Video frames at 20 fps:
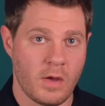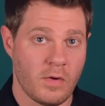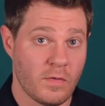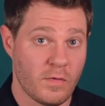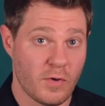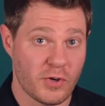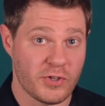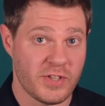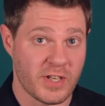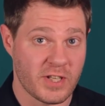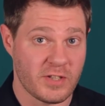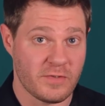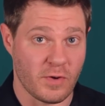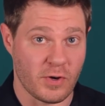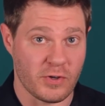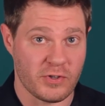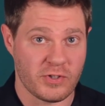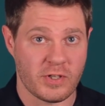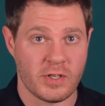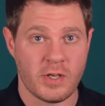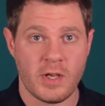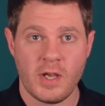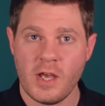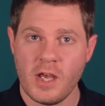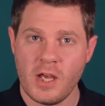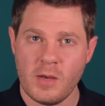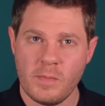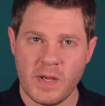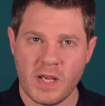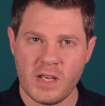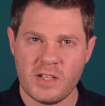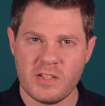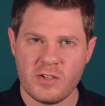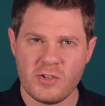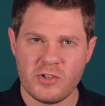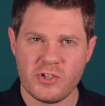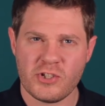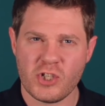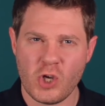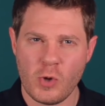First things first, because
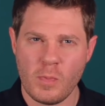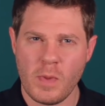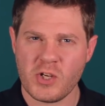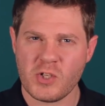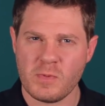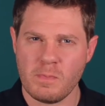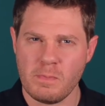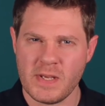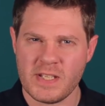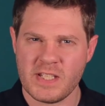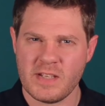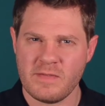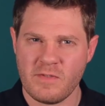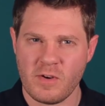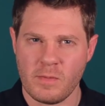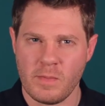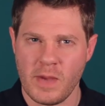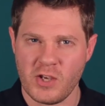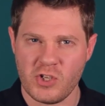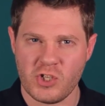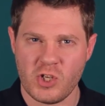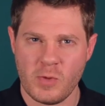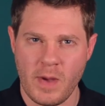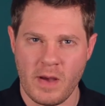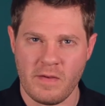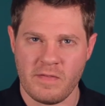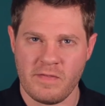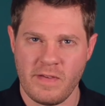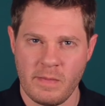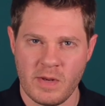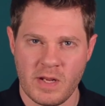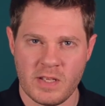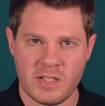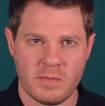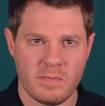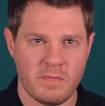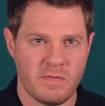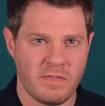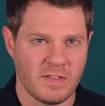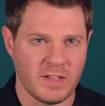there's so much misinformation about
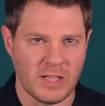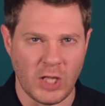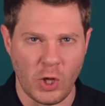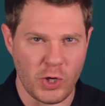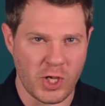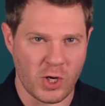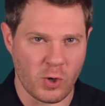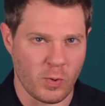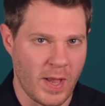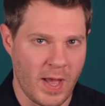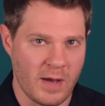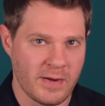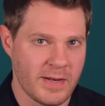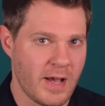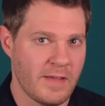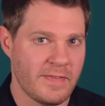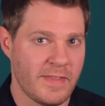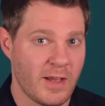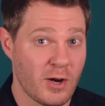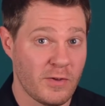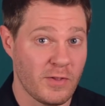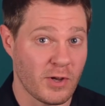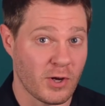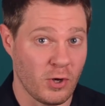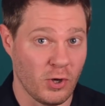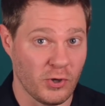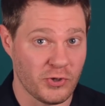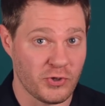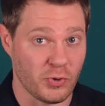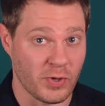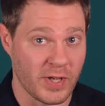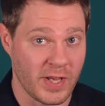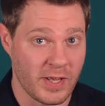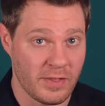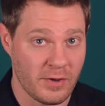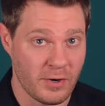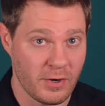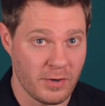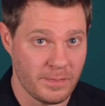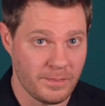feminism floating around out there in the cultural
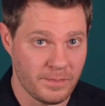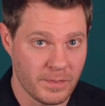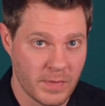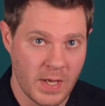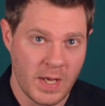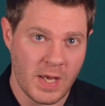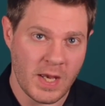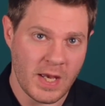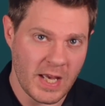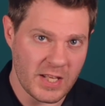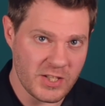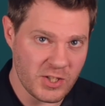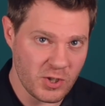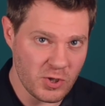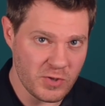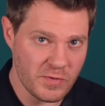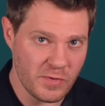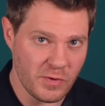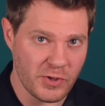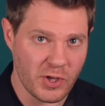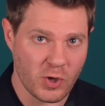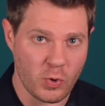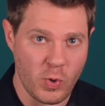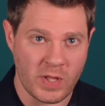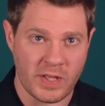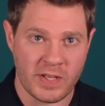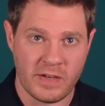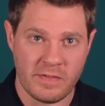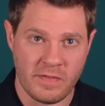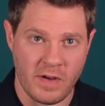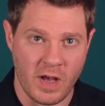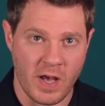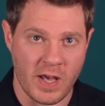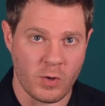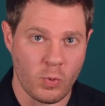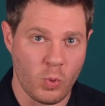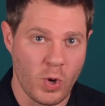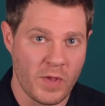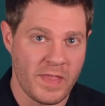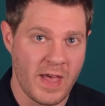ether, it's useful to quickly
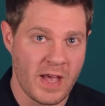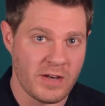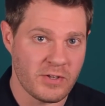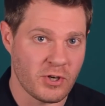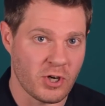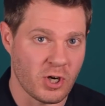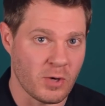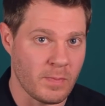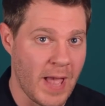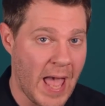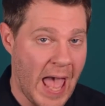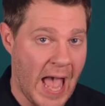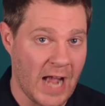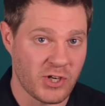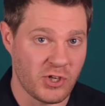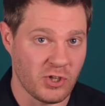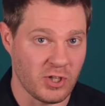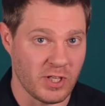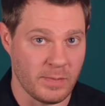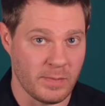define what that term actually